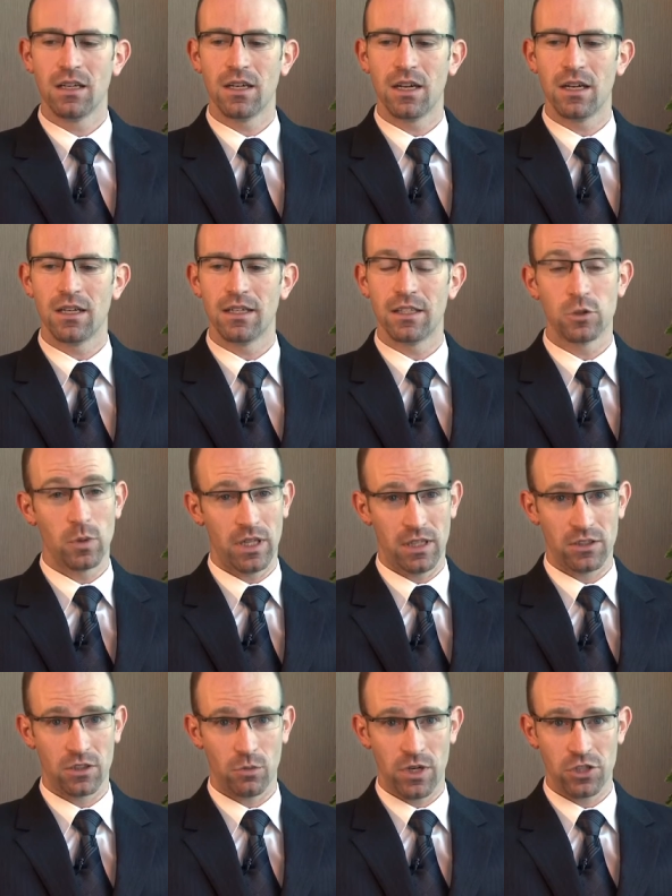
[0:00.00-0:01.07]
as well
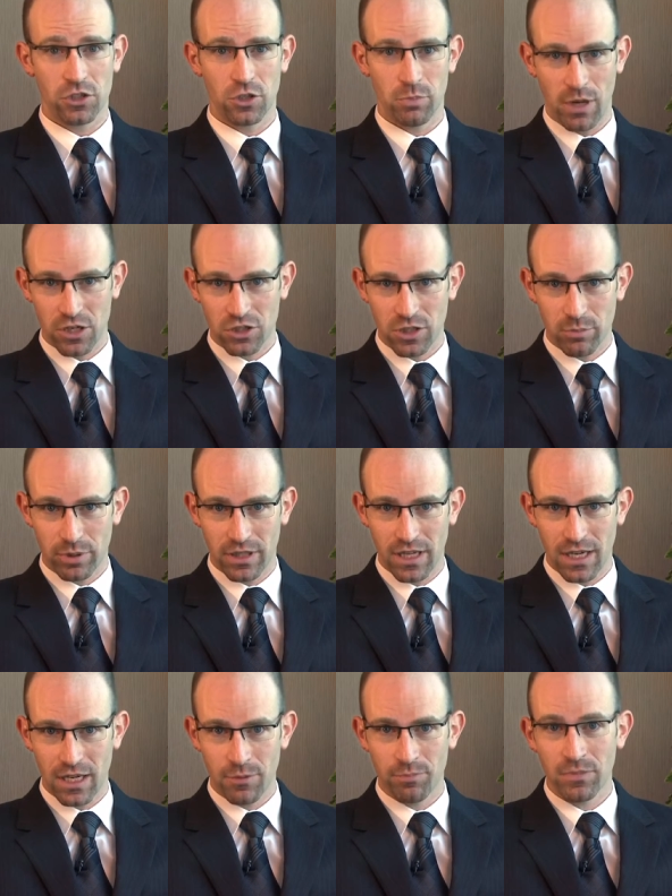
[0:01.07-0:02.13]
as a registered pension
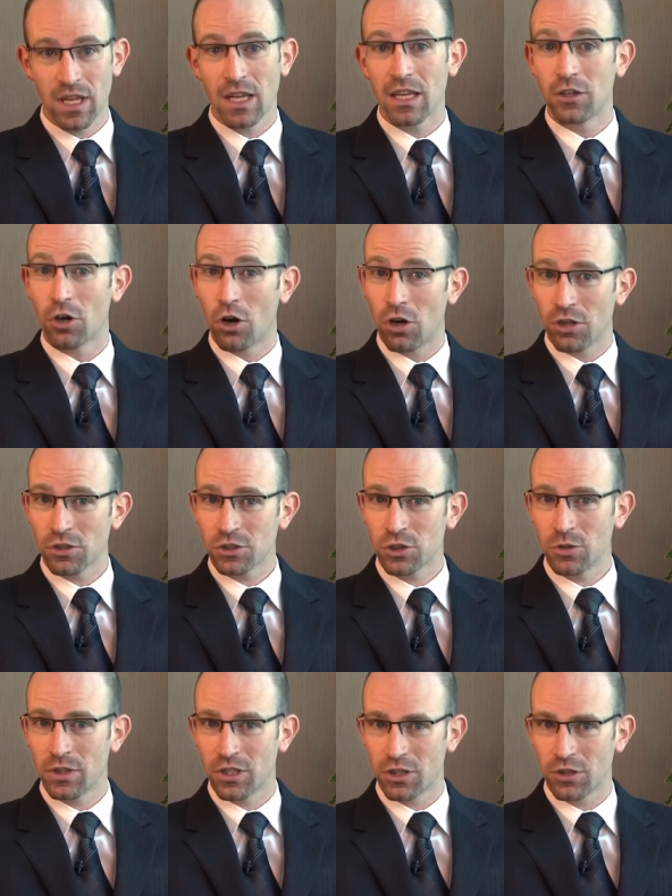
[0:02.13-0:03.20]
plan. It
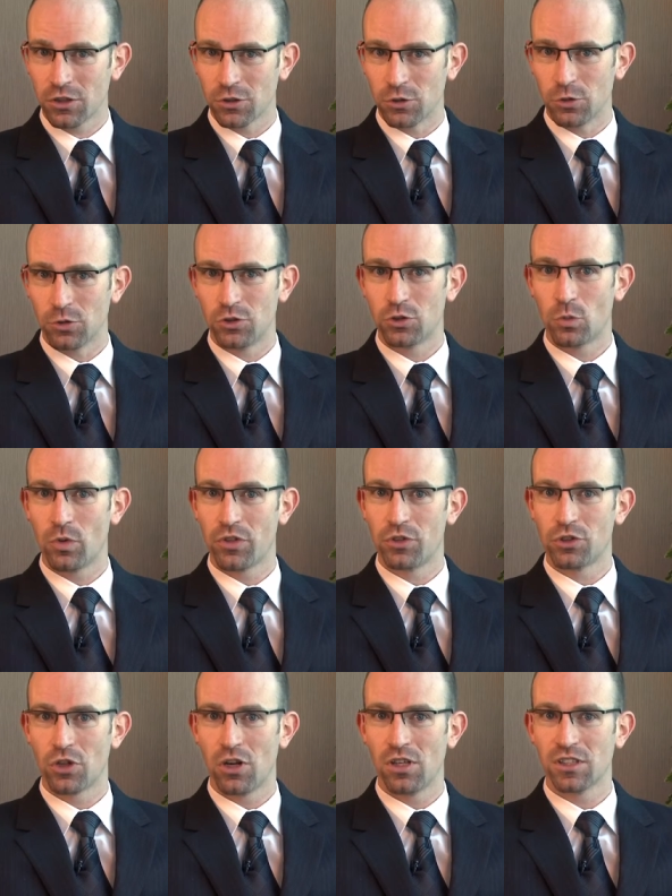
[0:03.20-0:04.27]
also includes
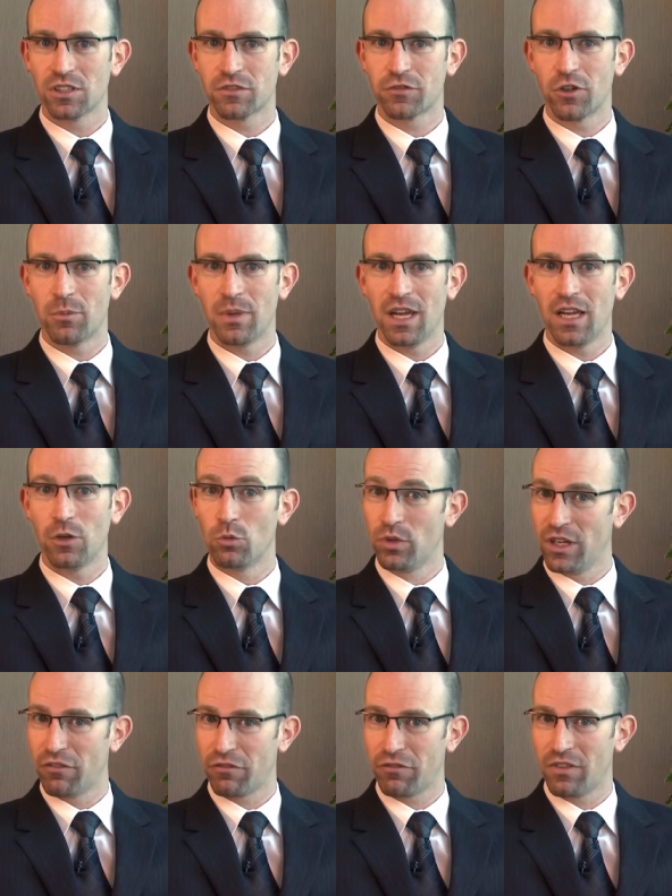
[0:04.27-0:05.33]
withdrawals from a
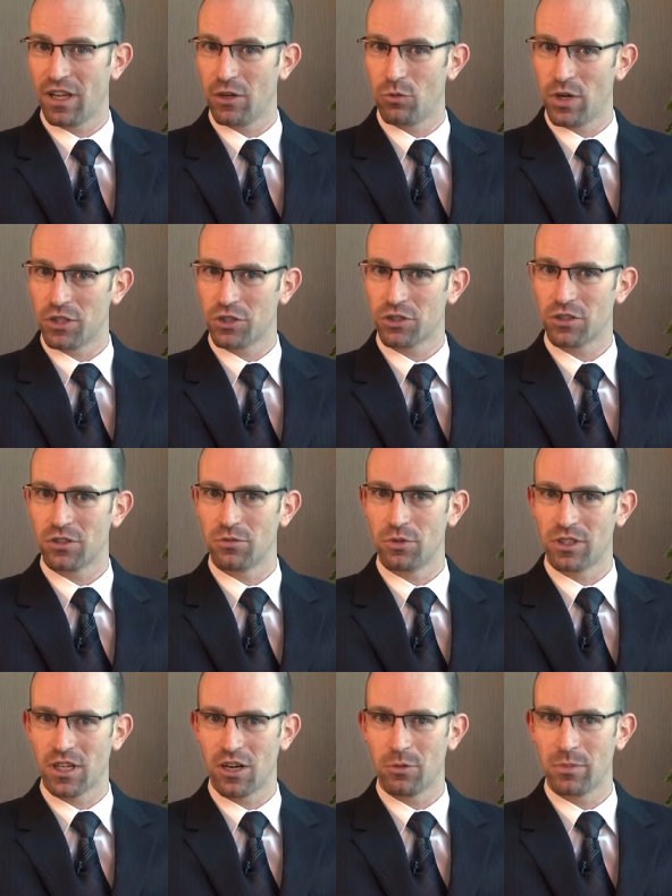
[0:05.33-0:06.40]
RIF, a registered
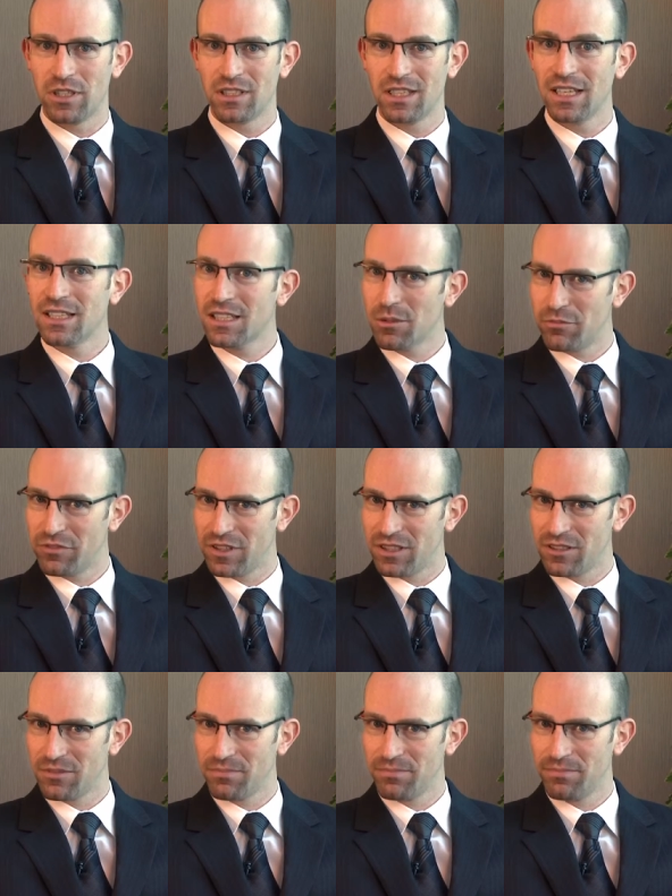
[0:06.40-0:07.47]
retirement income
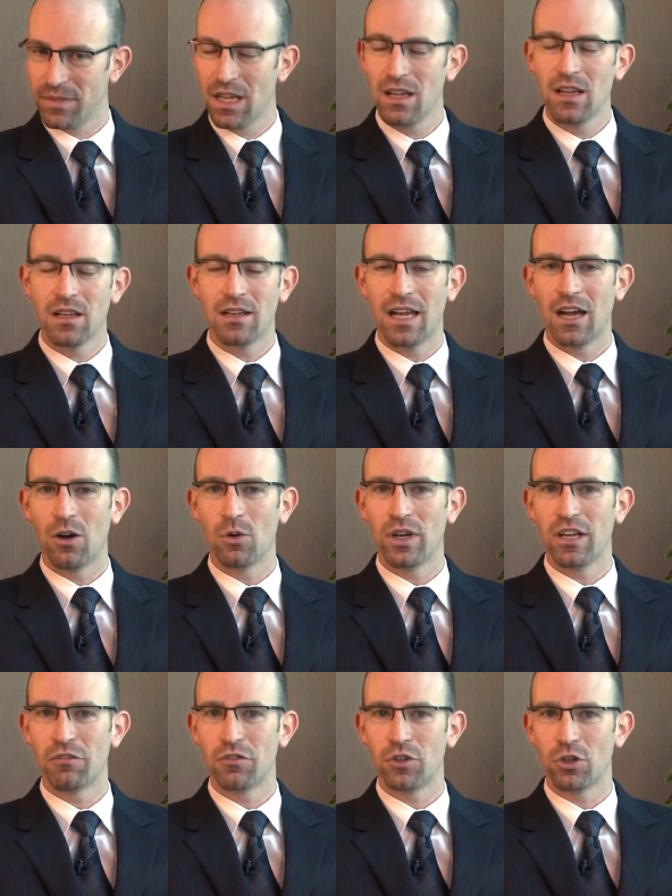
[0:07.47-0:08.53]
fund. Now,
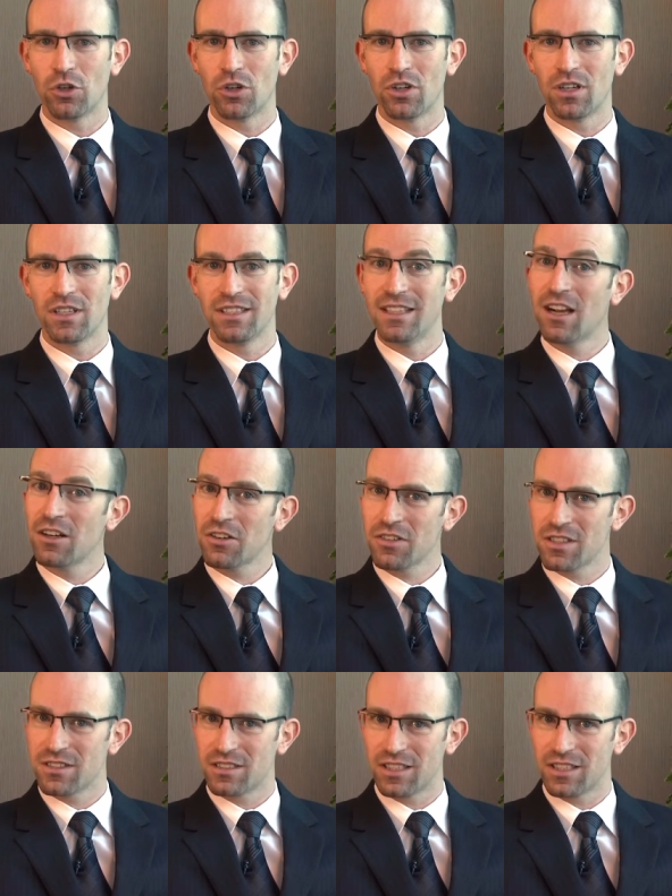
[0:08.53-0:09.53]
if you're younger than